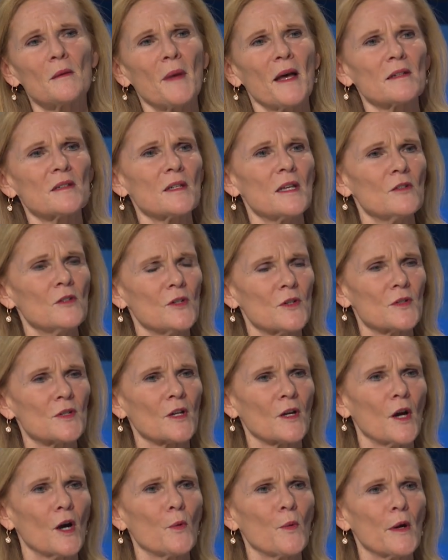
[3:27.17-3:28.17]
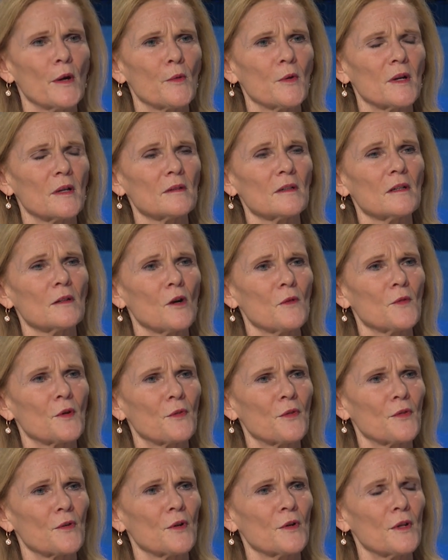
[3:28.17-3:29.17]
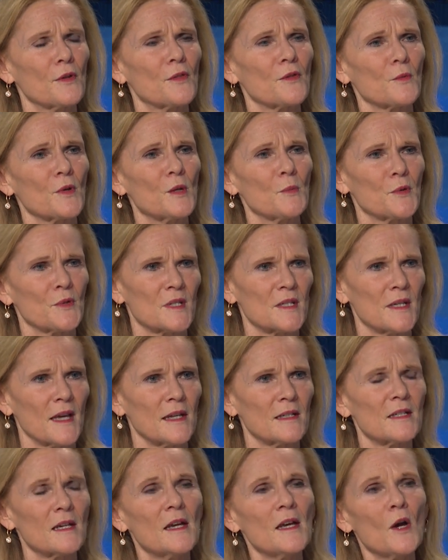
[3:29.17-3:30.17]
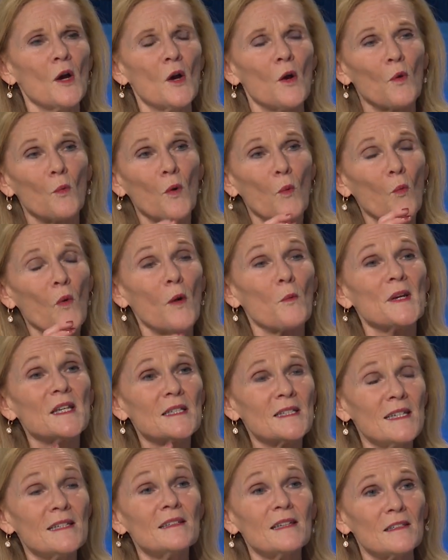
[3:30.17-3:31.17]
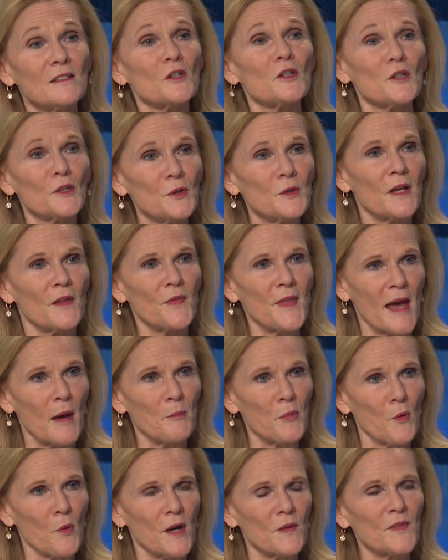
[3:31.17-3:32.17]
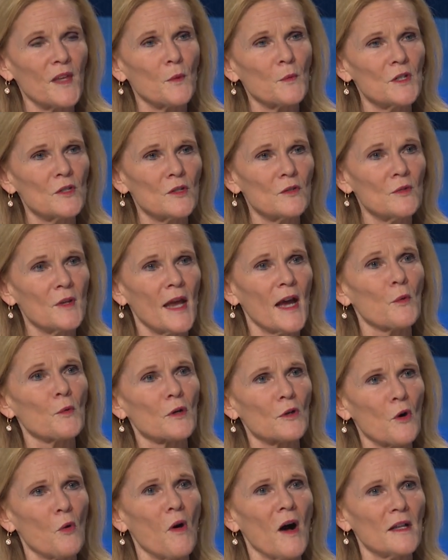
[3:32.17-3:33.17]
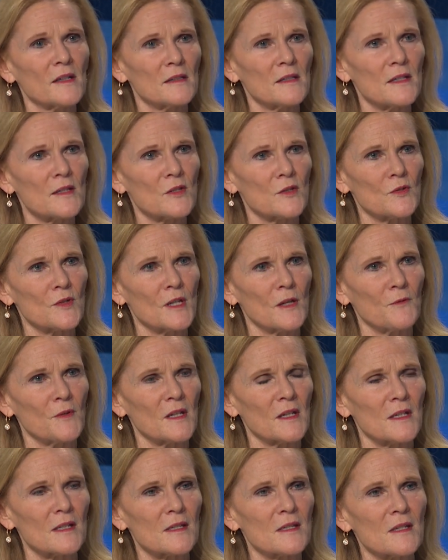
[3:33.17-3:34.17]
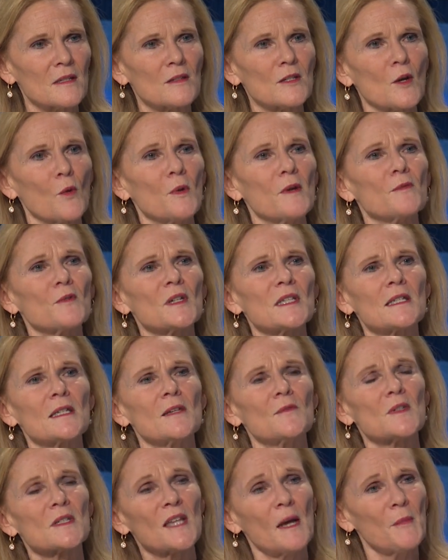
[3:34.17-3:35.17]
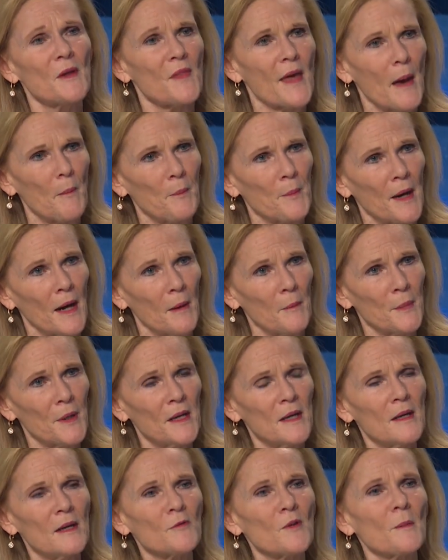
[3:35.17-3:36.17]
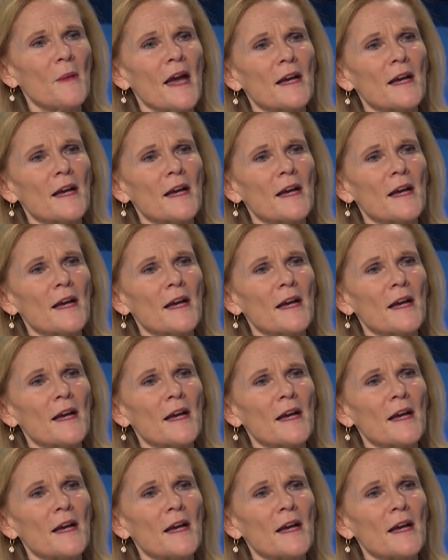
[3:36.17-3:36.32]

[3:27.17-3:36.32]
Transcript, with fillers: about 10 years ago, we were a little over 33%. percent mm -hmm. What we didn't include at that point that we do now were quality certificates. Mm -hmm. So we've received some of that bump from